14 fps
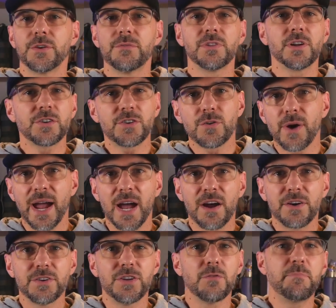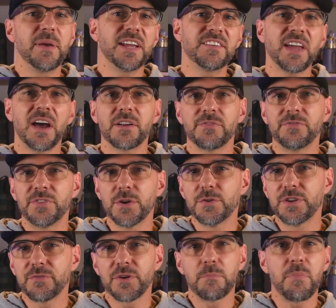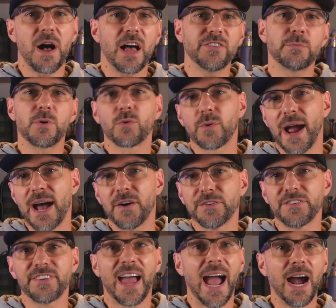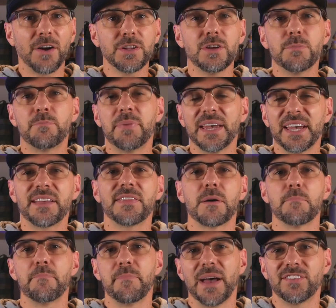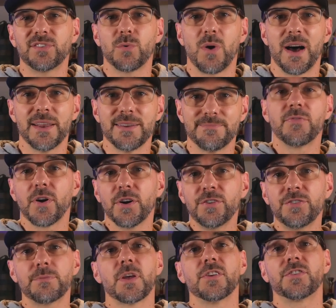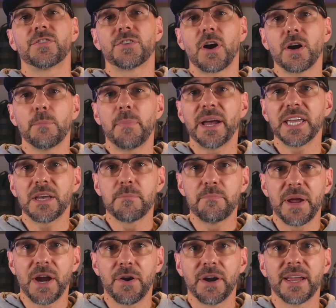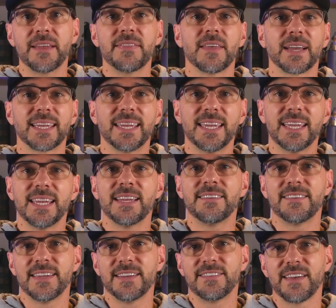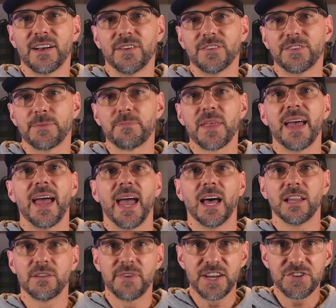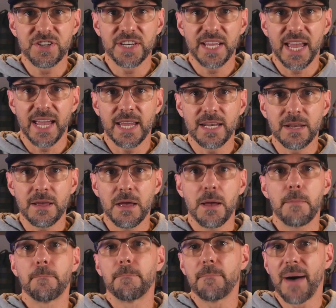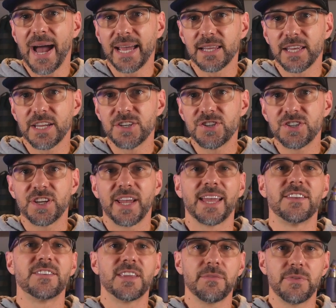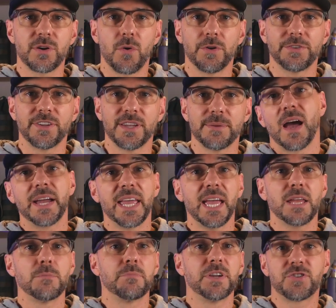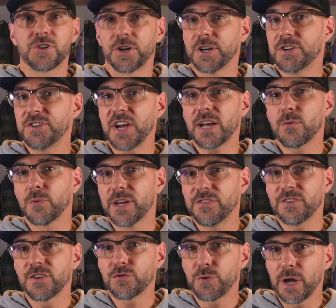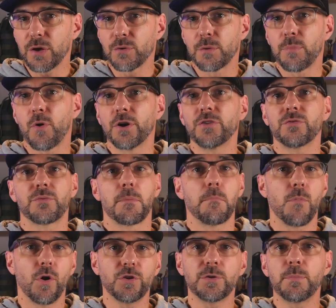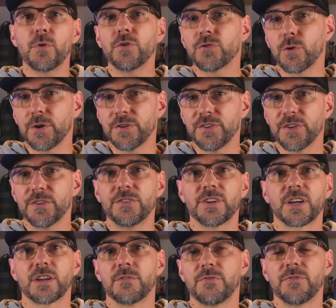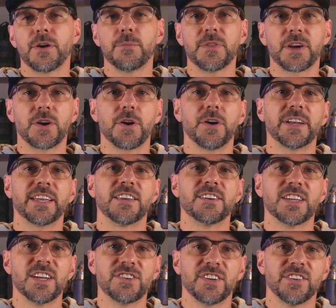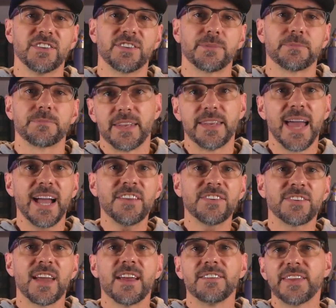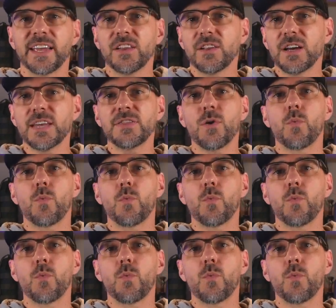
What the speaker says: you've looked around, you've picked out a few different possible routes. How do you pick the best one? First, start by comparing the key details: elevation gain, mileage, and difficulty. Again, be sure to check recent trail reports from multiple sources to confirm the current conditions. Next, take a look at the